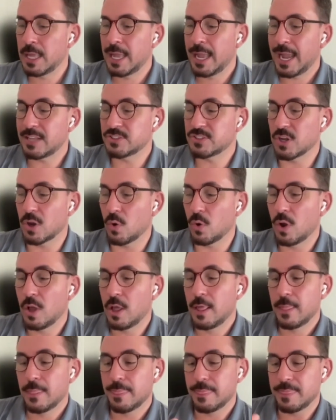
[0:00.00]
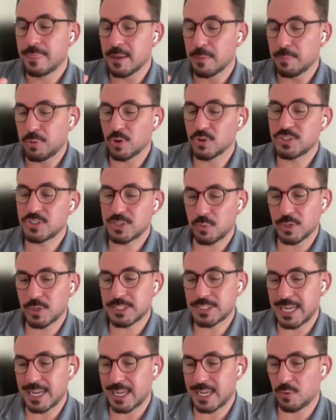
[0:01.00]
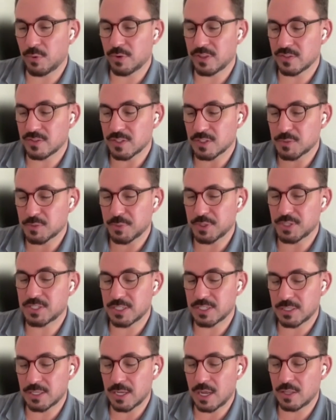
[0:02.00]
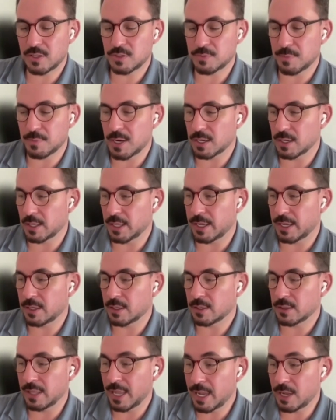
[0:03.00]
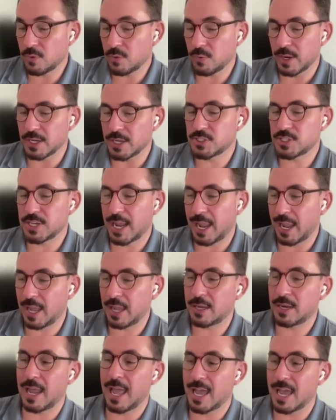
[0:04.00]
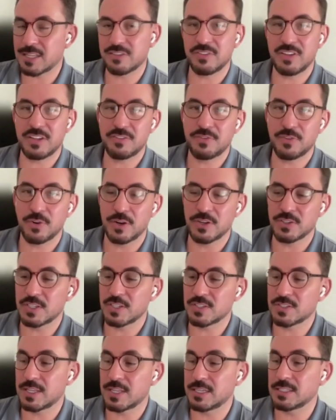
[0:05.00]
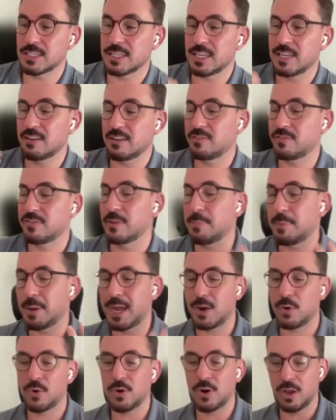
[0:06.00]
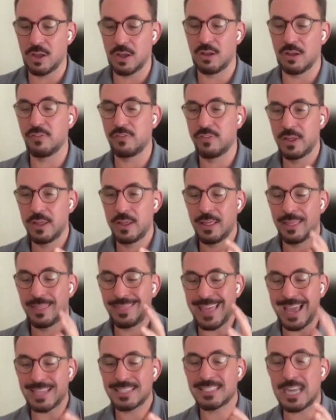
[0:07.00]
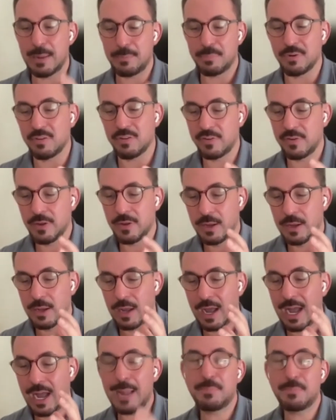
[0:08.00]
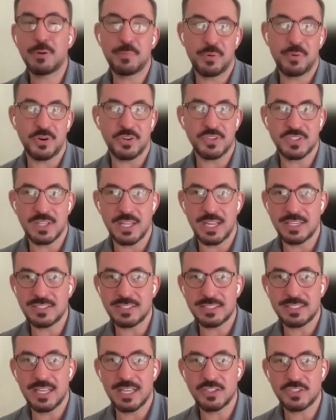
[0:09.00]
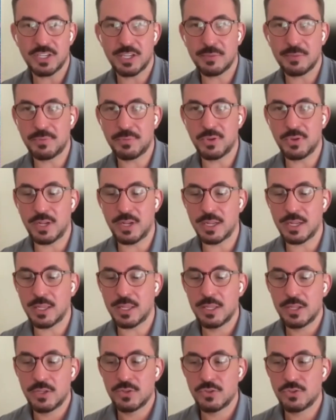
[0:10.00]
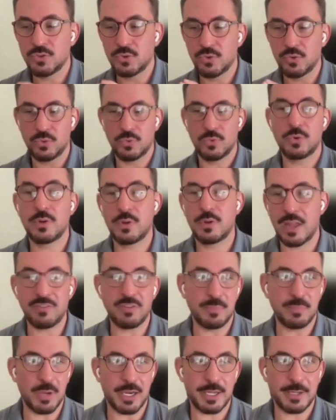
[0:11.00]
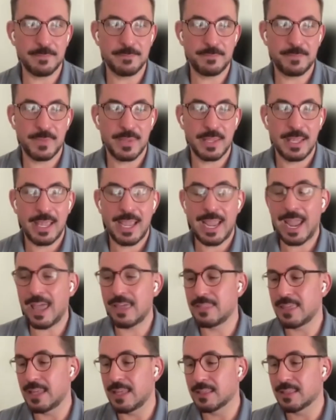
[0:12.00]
And so the approach that we're taking with this explicit knowledge modeling language and active inference is then to give the power of that type of hyper-personalized intelligent computing to everybody.